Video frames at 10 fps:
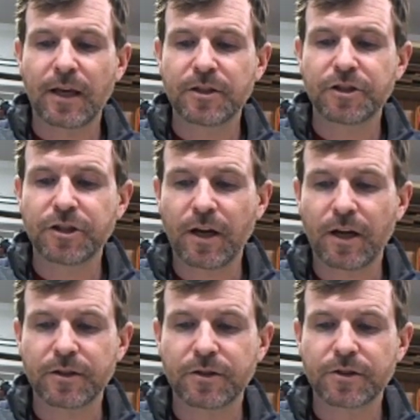and
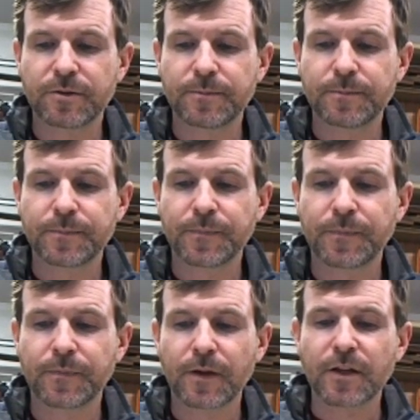judge.
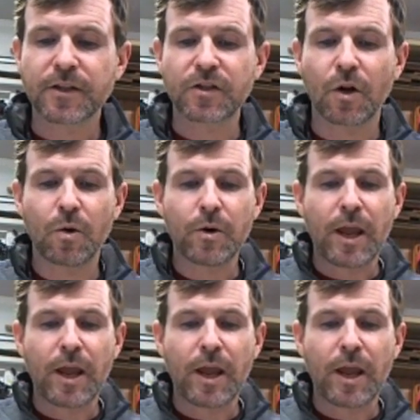So